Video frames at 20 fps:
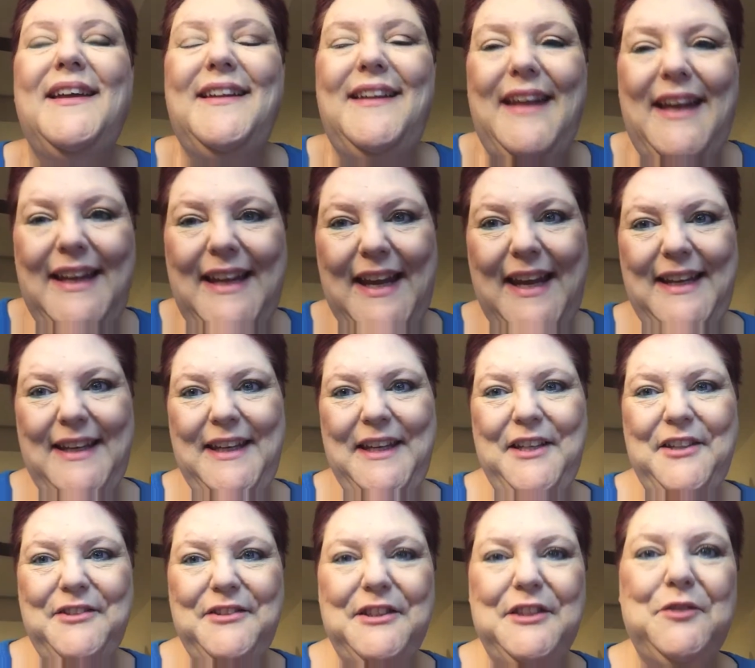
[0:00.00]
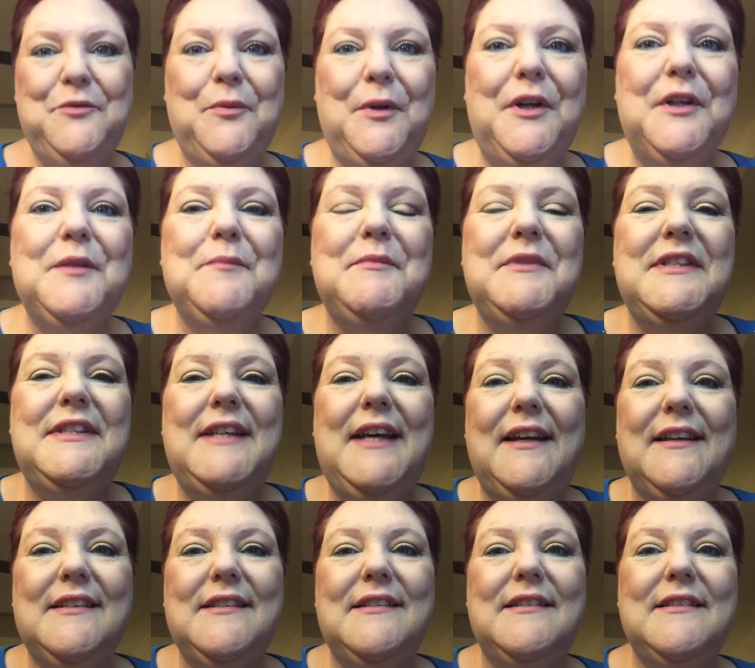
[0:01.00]
Nene here, and welcome to
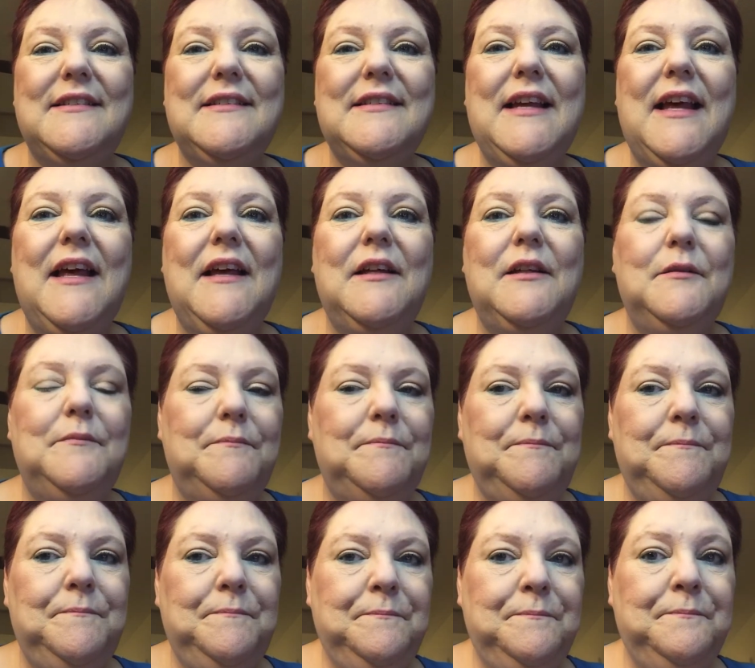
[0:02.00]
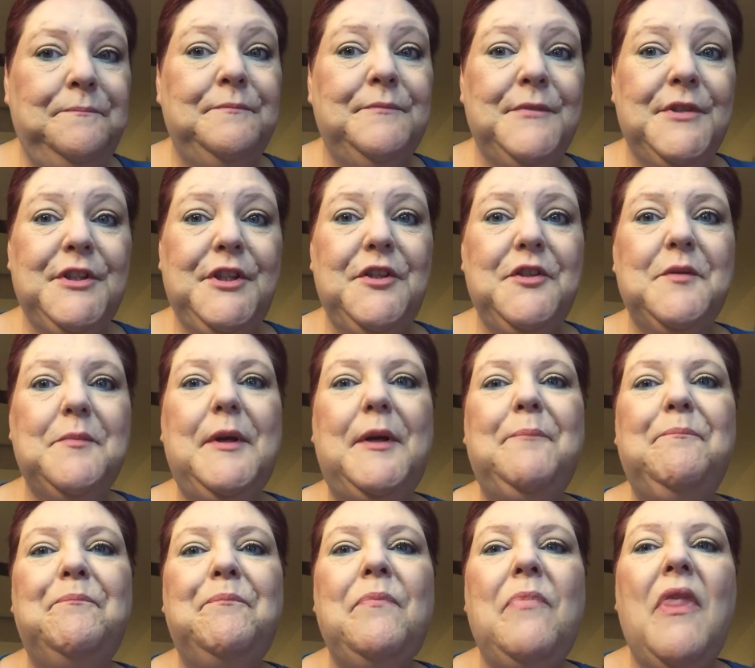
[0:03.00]
Texas. Excuse
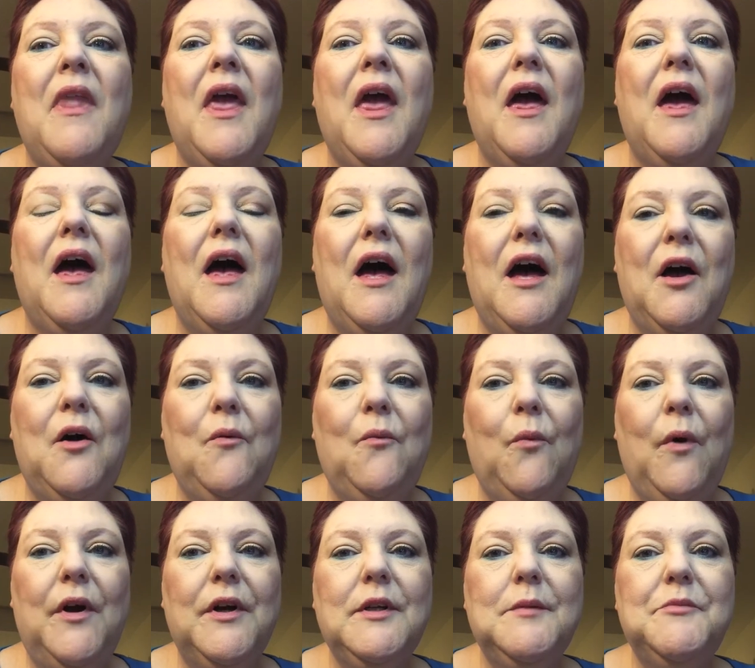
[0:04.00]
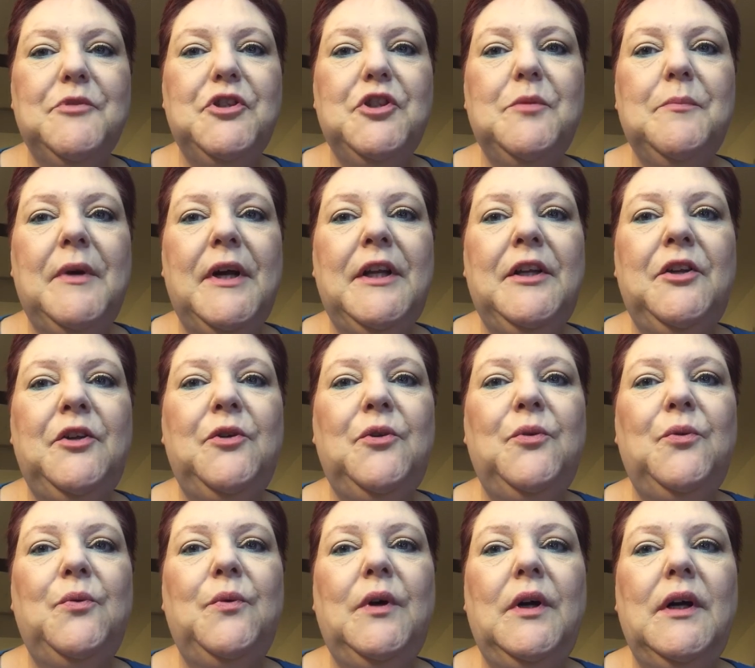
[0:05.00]
me. Welcome to my
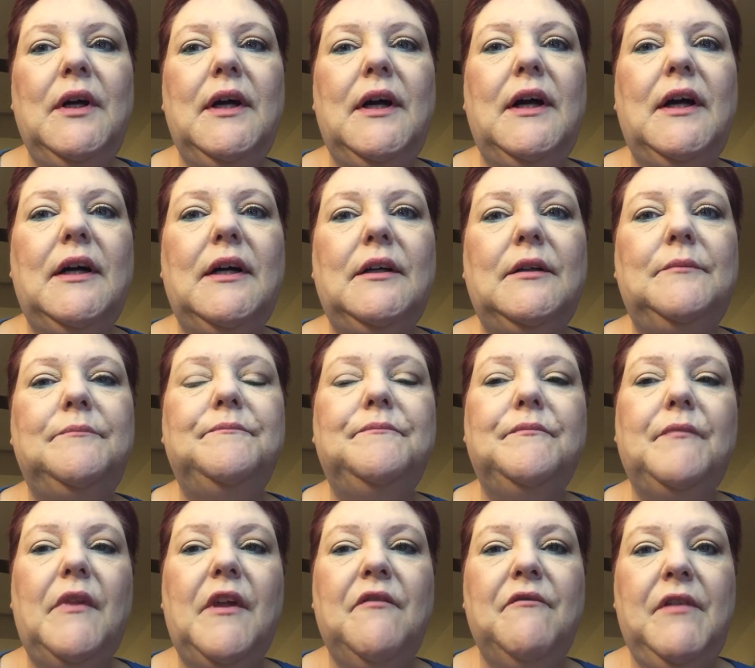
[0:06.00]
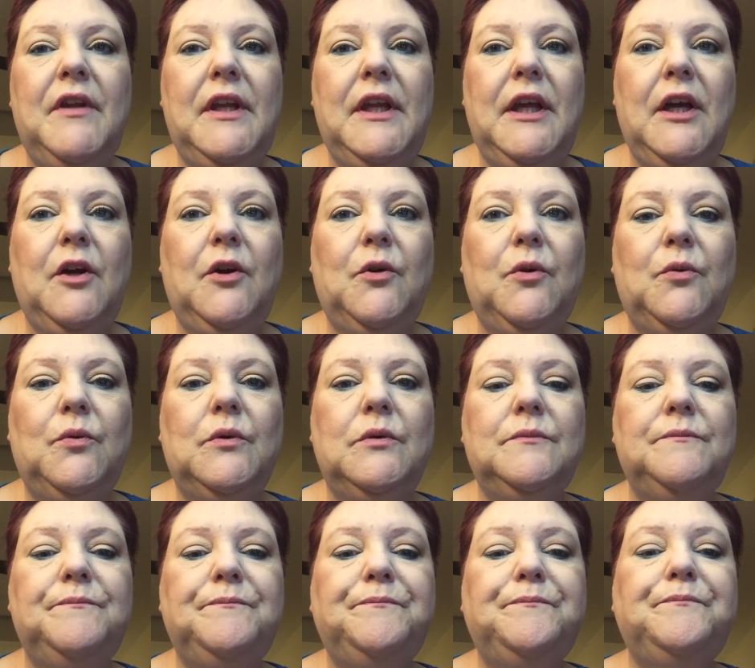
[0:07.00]
new video
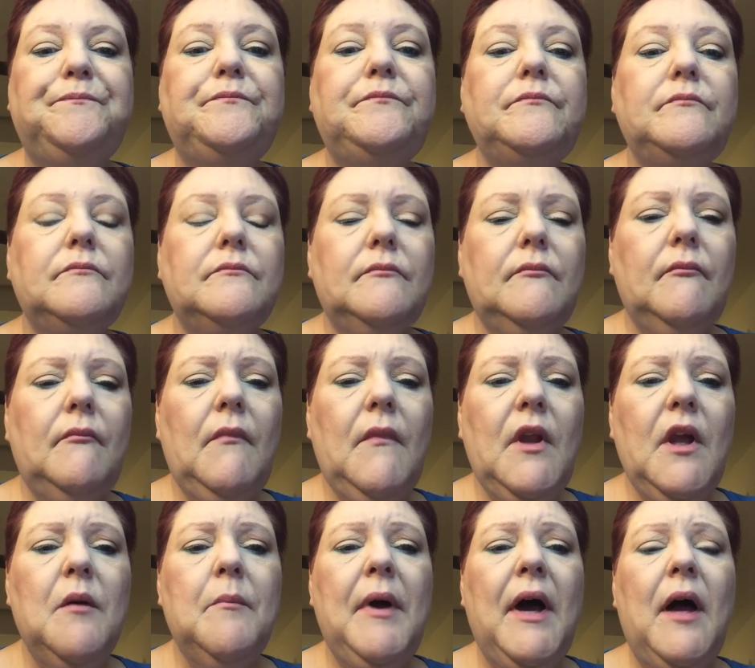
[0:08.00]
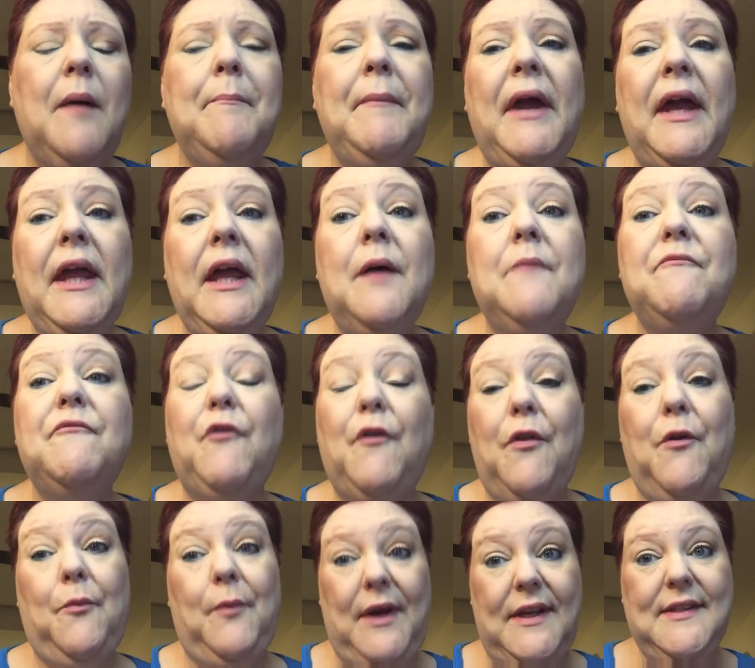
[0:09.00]
about makeup for
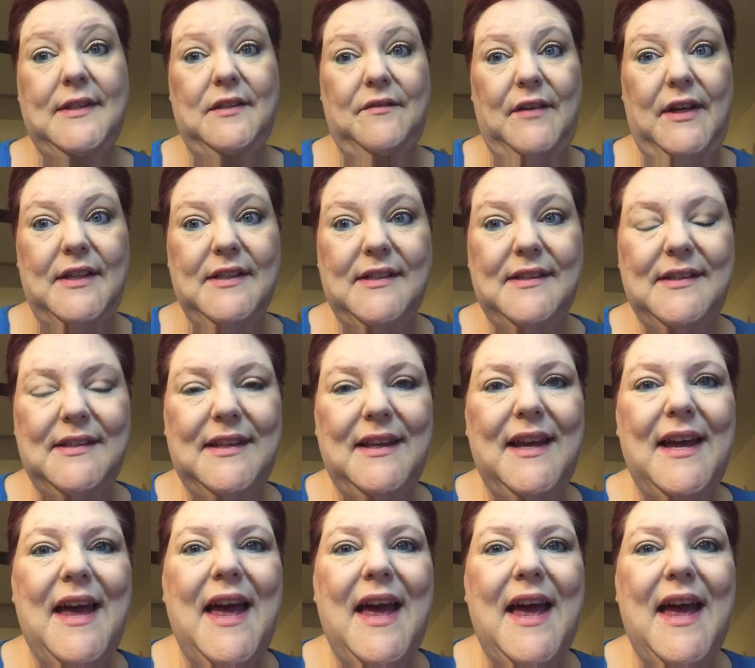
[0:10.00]
the rest of us.